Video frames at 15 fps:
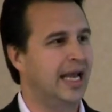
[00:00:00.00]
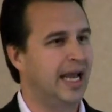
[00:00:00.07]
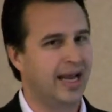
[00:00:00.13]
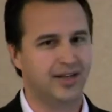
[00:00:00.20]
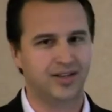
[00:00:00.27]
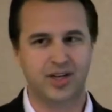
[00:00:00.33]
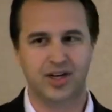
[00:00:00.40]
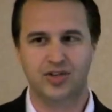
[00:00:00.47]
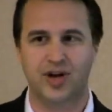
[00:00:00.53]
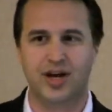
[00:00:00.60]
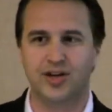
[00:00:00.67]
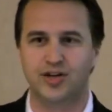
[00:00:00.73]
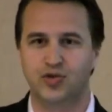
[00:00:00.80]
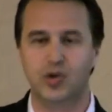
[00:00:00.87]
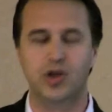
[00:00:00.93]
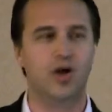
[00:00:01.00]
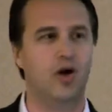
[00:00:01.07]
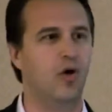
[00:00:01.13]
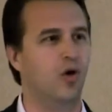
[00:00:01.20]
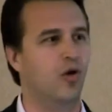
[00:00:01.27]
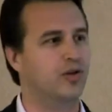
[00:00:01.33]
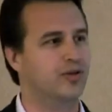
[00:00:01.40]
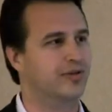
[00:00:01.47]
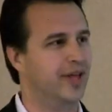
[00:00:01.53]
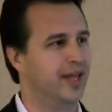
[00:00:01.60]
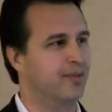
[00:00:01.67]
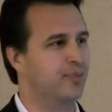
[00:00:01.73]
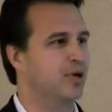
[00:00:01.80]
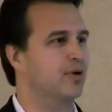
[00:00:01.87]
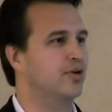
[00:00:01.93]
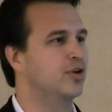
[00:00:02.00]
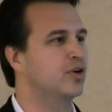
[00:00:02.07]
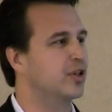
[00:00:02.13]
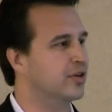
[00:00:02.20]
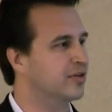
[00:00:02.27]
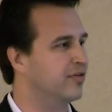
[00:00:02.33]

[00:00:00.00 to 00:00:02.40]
and he's going to try to drill a hole so they can put a nuclear